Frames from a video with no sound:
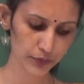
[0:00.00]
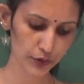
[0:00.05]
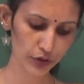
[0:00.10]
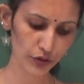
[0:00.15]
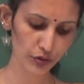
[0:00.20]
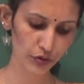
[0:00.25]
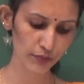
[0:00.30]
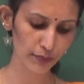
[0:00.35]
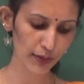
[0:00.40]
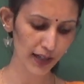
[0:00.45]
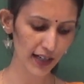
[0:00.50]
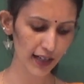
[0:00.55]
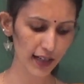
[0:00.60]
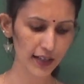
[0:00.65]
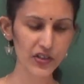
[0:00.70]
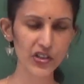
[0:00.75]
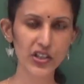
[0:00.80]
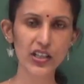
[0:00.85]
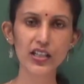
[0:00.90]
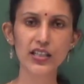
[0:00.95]
through
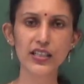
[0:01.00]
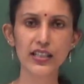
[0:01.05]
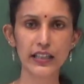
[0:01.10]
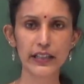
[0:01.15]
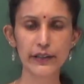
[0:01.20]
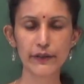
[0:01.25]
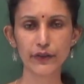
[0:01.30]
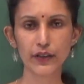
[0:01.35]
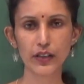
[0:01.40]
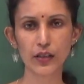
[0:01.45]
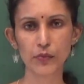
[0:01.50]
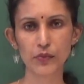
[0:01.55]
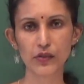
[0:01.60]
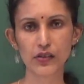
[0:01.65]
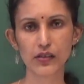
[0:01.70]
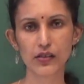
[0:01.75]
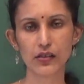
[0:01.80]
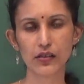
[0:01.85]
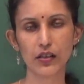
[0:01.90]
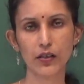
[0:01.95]
Balaji
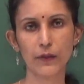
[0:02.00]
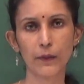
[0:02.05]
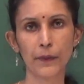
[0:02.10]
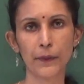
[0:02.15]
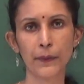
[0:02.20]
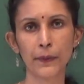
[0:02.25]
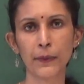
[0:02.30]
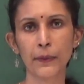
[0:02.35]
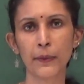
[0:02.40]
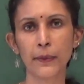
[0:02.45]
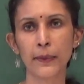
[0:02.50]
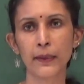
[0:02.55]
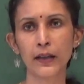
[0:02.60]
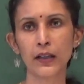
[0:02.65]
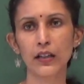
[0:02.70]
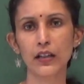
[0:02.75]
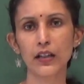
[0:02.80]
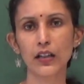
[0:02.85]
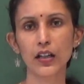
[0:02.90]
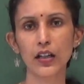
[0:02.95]
Telefilms,
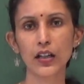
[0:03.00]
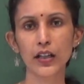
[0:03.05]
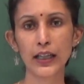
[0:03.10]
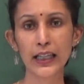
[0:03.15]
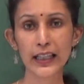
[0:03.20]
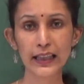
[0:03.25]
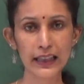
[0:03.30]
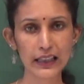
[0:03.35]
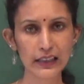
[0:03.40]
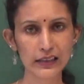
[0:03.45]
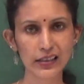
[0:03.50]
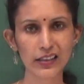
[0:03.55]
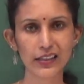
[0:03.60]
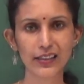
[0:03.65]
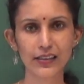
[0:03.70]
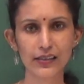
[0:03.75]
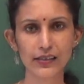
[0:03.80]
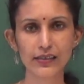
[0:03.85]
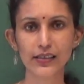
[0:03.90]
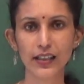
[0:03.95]
Hindi
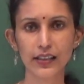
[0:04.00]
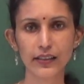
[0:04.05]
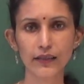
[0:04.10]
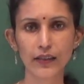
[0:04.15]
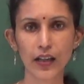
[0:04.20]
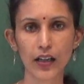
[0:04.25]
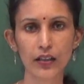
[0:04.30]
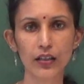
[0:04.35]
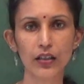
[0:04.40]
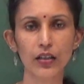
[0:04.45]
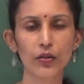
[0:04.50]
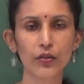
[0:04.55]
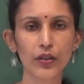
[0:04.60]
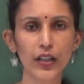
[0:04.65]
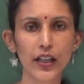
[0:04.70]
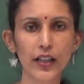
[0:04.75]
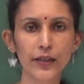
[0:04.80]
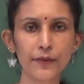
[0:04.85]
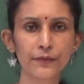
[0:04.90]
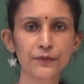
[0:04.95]
serials that run,
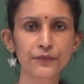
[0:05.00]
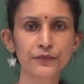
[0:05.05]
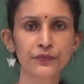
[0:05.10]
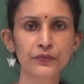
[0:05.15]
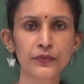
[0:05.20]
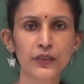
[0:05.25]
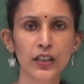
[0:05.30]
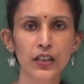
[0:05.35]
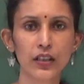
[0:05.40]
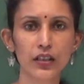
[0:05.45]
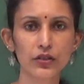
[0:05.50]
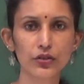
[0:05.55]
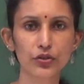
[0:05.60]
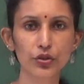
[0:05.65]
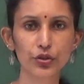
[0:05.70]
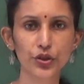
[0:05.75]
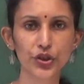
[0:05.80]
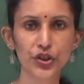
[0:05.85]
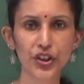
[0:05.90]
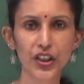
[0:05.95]
okay.
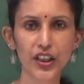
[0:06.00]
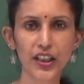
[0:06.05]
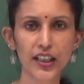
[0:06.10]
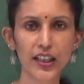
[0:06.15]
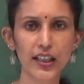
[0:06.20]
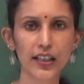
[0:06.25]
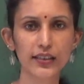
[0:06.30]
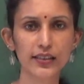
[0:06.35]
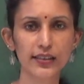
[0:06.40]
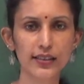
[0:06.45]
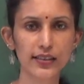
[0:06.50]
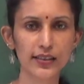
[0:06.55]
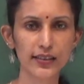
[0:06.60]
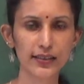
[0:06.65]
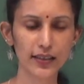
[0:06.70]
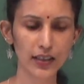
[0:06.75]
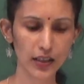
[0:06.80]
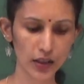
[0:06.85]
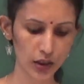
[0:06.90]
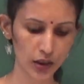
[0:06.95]
So she is
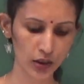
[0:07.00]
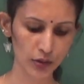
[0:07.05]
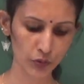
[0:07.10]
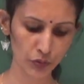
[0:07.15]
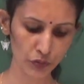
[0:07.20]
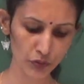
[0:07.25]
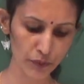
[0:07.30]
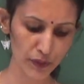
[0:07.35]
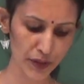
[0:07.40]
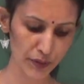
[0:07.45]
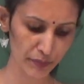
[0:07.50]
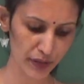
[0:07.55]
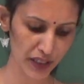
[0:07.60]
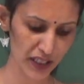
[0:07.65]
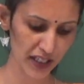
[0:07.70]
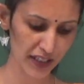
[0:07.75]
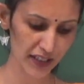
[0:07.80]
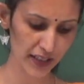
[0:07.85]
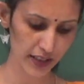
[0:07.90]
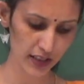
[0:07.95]
the woman
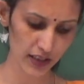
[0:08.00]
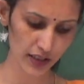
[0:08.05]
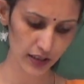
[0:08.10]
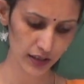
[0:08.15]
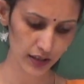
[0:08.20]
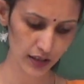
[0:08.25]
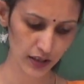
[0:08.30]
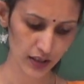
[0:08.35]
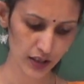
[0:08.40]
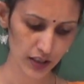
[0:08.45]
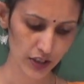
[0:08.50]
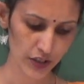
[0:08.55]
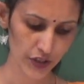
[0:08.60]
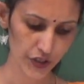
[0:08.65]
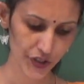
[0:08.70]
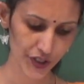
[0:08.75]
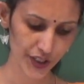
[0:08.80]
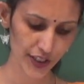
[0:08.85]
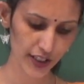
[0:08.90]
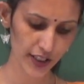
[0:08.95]
behind it.
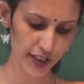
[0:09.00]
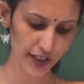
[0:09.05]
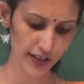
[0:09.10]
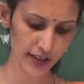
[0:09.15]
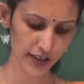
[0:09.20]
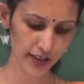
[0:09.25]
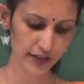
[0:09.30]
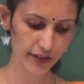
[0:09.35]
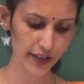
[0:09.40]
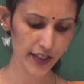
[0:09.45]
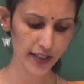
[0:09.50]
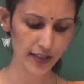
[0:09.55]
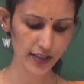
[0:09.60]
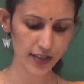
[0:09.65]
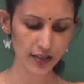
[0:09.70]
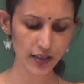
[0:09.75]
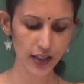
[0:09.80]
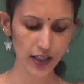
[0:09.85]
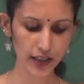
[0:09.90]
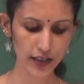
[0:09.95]
She is the
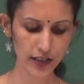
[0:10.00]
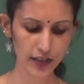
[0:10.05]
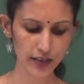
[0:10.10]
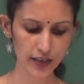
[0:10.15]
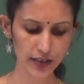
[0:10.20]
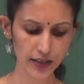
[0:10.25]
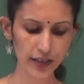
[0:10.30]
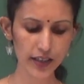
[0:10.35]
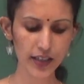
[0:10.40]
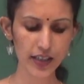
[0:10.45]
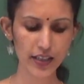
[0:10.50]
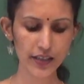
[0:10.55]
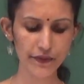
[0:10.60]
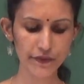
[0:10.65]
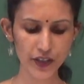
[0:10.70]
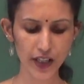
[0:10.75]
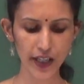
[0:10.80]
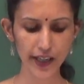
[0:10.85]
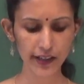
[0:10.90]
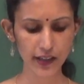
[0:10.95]
creative
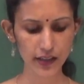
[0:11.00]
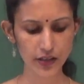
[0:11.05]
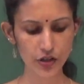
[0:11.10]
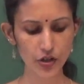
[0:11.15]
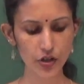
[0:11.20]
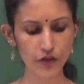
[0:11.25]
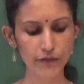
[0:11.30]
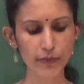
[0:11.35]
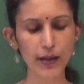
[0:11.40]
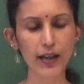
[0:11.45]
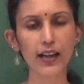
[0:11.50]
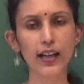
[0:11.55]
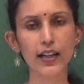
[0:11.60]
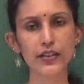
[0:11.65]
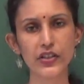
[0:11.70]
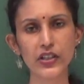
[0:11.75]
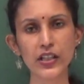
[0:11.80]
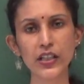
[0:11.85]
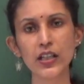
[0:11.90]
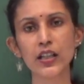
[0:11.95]
director of
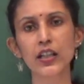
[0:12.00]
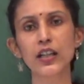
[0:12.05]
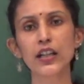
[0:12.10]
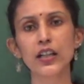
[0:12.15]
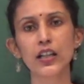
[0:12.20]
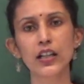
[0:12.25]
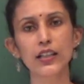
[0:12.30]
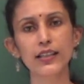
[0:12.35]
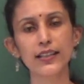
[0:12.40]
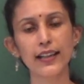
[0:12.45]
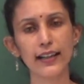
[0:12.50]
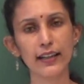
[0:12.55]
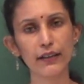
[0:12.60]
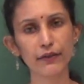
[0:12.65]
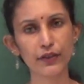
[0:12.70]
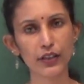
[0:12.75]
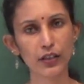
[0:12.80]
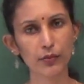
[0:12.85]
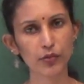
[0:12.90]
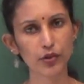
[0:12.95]
Balaji
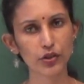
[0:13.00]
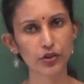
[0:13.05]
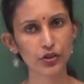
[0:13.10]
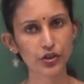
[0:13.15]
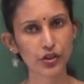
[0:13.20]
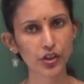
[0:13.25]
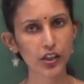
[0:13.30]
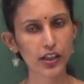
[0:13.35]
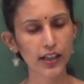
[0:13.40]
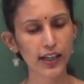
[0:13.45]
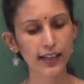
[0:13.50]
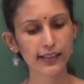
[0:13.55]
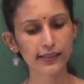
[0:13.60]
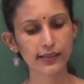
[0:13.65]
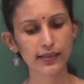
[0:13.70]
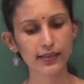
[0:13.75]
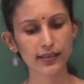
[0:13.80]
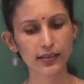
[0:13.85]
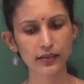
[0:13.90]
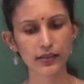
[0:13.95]
Telefilms. She
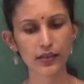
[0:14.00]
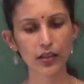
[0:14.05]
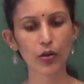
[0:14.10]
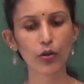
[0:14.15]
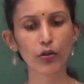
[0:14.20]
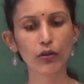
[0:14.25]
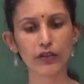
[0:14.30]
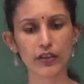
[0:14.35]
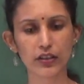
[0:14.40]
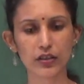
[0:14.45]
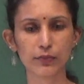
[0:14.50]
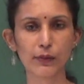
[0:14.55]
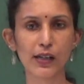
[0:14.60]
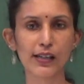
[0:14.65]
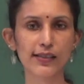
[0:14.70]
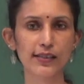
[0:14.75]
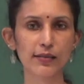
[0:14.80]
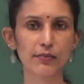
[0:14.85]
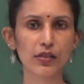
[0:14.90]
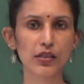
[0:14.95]
has the whole
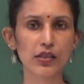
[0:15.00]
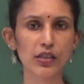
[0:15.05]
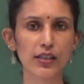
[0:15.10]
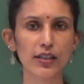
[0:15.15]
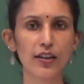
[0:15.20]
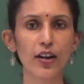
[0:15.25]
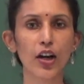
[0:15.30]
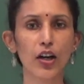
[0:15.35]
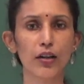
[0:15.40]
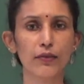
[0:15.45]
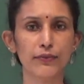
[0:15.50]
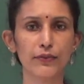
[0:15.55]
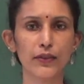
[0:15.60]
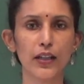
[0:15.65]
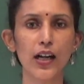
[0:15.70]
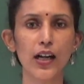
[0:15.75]
responsibility of